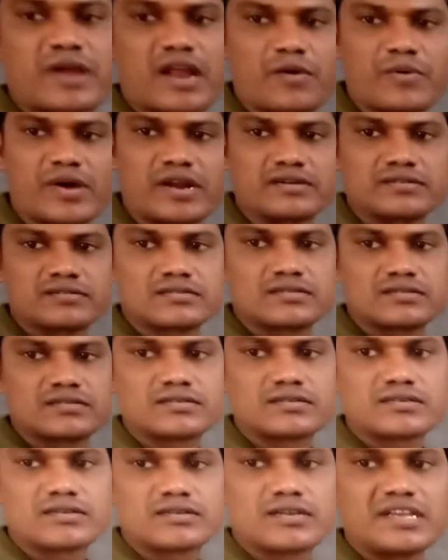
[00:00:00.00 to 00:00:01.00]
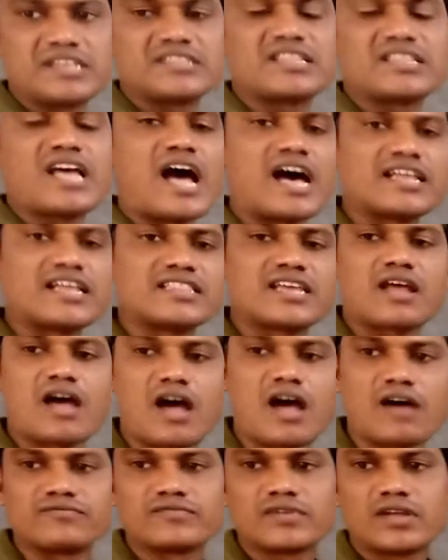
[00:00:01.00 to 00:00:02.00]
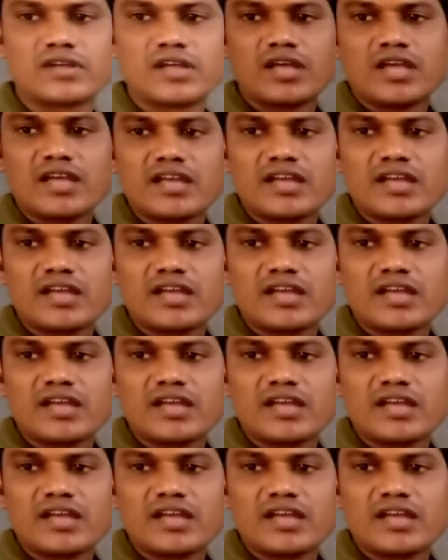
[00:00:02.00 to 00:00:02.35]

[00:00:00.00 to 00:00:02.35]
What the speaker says: hour in the other half.